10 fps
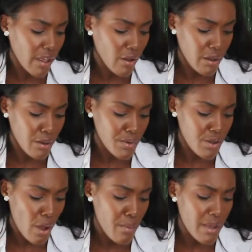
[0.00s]
veil and I
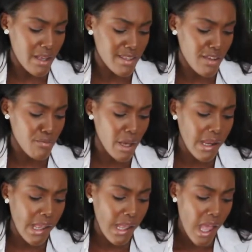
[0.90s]
was so happy I saved
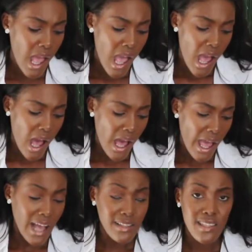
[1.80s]
money
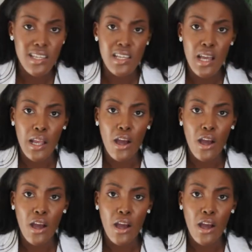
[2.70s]
uh, Etsy.